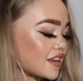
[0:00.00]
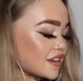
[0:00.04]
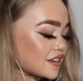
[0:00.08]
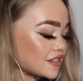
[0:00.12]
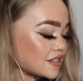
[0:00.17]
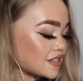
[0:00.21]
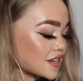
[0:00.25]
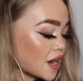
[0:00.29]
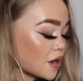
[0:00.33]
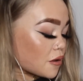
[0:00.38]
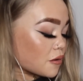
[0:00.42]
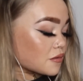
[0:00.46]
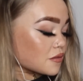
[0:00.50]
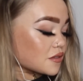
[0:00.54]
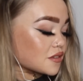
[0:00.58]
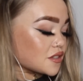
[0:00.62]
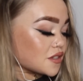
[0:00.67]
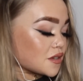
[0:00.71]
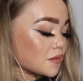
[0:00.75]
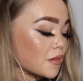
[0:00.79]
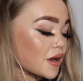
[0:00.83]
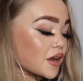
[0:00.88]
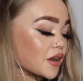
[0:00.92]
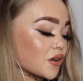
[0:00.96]
Down
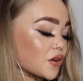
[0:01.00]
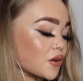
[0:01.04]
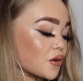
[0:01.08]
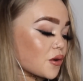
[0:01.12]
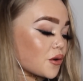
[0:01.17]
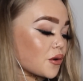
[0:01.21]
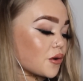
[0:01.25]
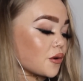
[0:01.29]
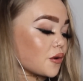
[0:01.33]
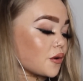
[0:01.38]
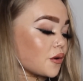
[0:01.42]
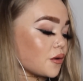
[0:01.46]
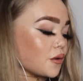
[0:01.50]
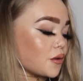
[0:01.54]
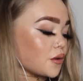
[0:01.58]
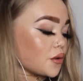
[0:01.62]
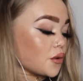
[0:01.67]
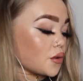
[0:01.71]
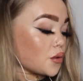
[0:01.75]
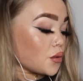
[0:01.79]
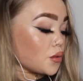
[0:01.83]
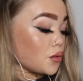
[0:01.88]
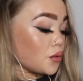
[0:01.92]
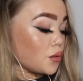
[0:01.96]
to my core,
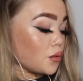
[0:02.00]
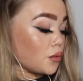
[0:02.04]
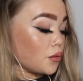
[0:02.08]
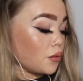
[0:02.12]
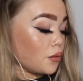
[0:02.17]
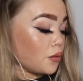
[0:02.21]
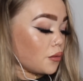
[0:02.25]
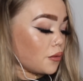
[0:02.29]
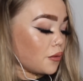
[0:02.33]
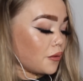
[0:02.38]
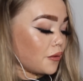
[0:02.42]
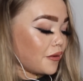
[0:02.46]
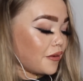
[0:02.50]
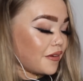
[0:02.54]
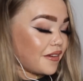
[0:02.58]
Ooh,